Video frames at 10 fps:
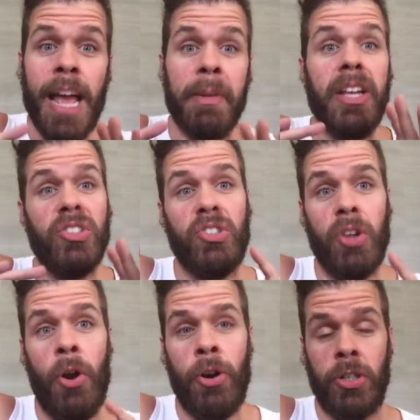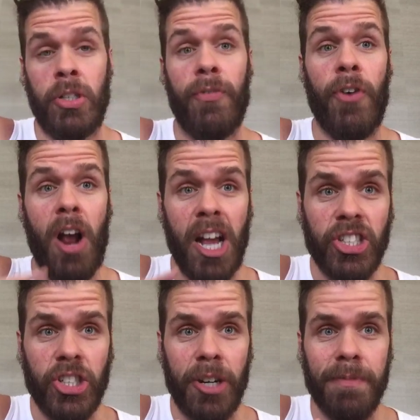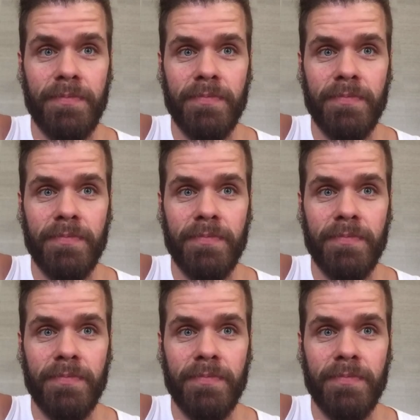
am concerned for Usher.